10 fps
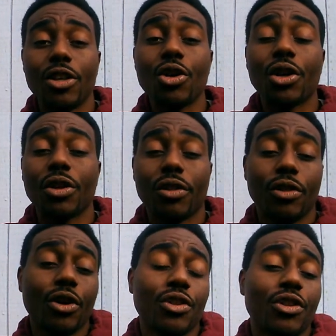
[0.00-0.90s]
you c-
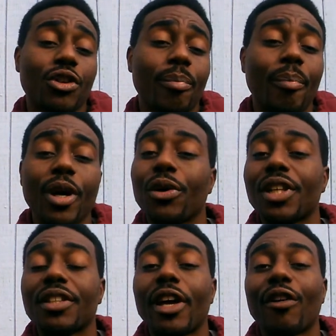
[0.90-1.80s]
there's there's
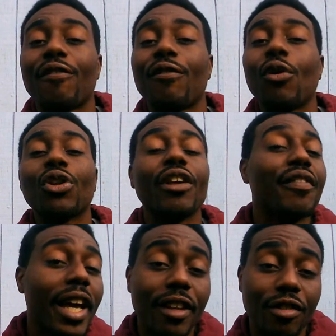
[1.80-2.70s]
buildings that are full of
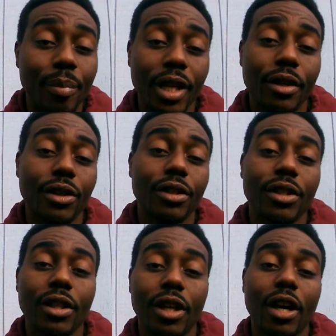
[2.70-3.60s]
native speakers
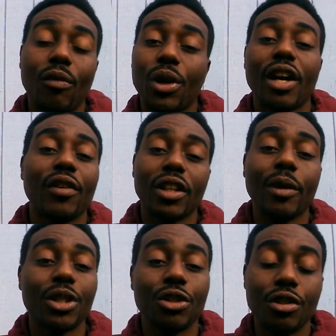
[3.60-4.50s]
of whatever
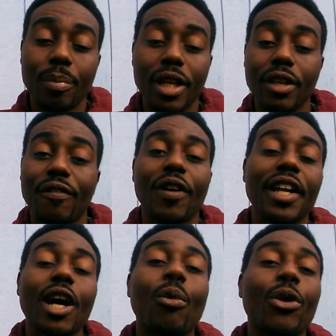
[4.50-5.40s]
language you speak.
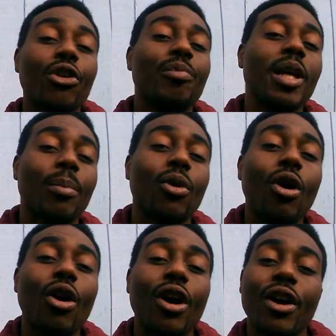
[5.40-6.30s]
Find out where those people
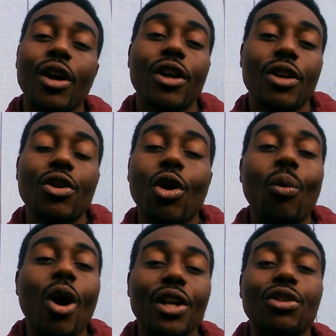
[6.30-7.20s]
are. You could
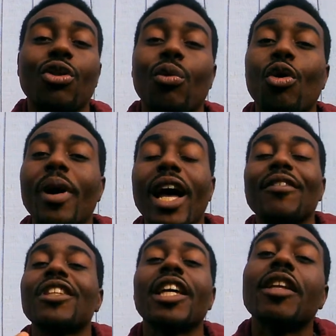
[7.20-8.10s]
walk into the room and have
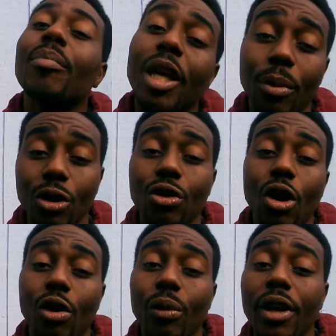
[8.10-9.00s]
10 people to
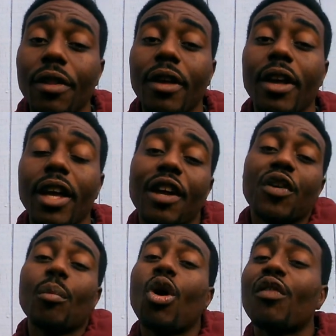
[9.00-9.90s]
talk with. If
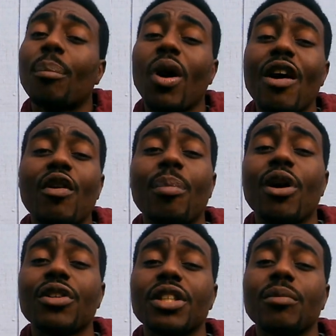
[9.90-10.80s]
you're more of a private
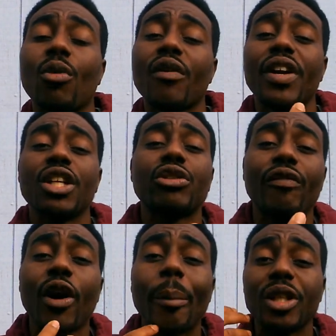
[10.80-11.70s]
person, more of an
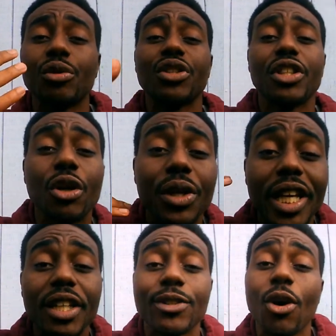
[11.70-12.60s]
introvert, but you still
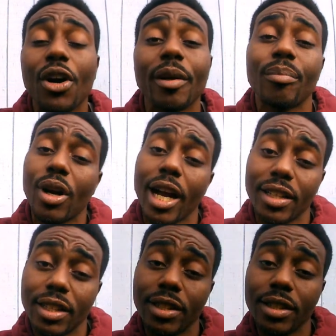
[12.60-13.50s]
need talking
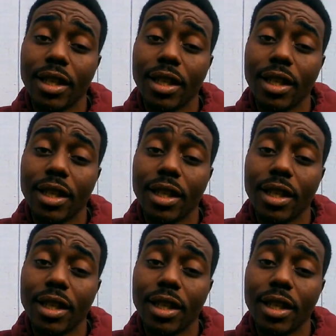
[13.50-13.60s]
practice,